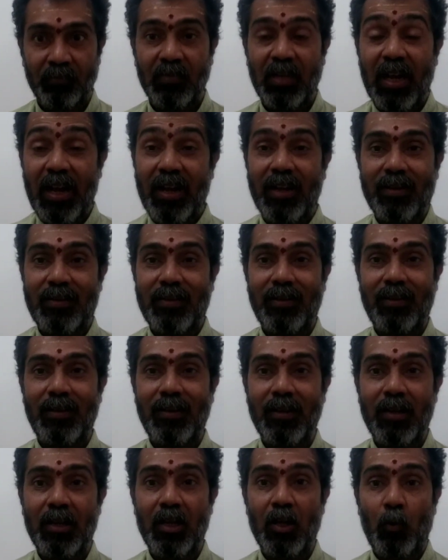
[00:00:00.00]
And
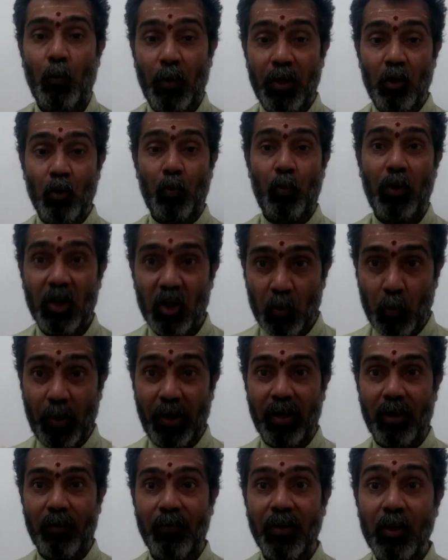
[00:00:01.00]
when you
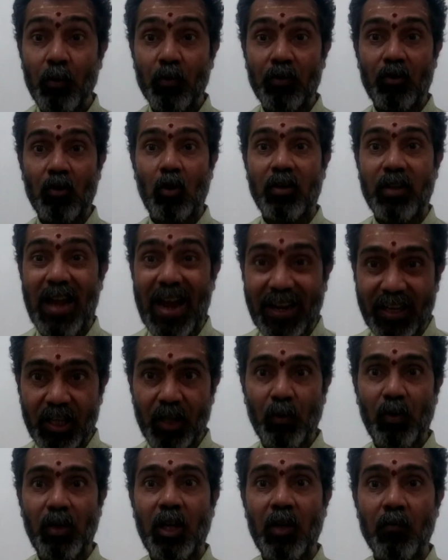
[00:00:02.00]
perspire, when you start
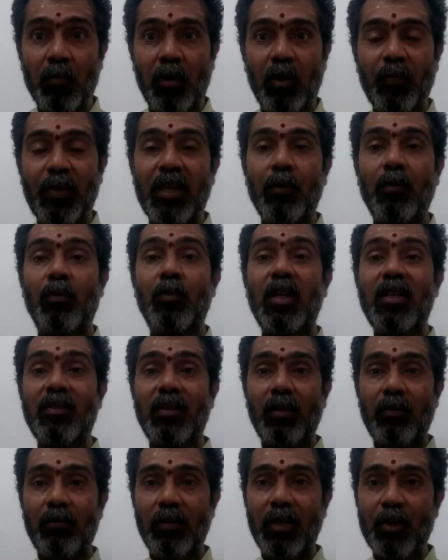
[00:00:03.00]
actively involving, your blood
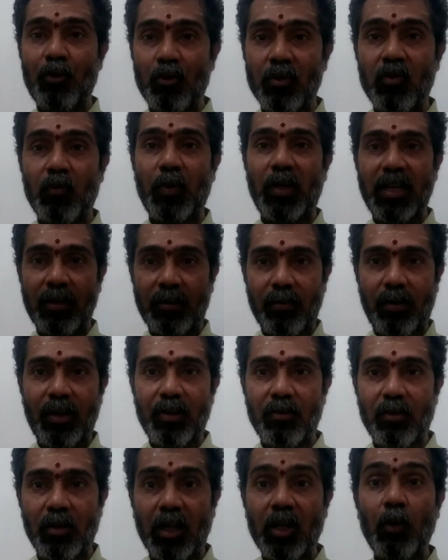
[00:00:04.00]
circulations will
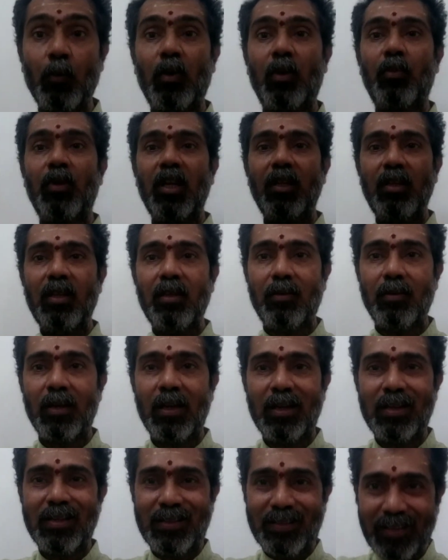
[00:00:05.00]
increase and your breathing
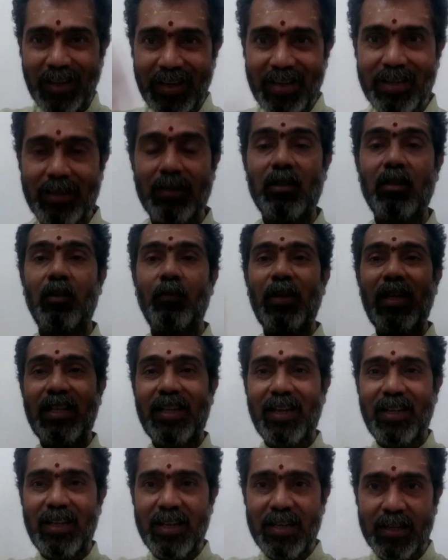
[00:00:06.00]
cycle will
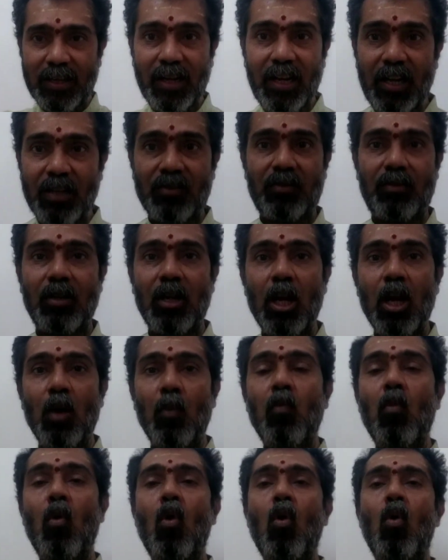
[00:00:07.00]
get increased.
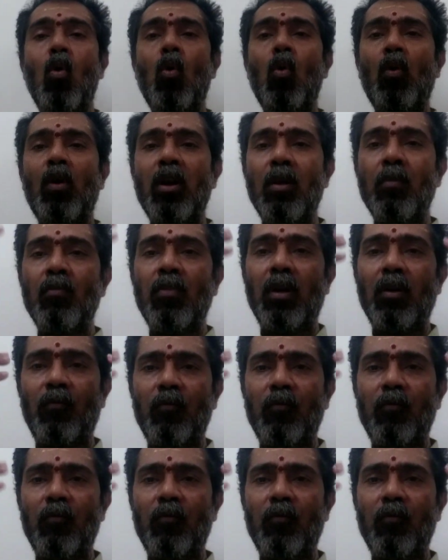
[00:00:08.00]
More amount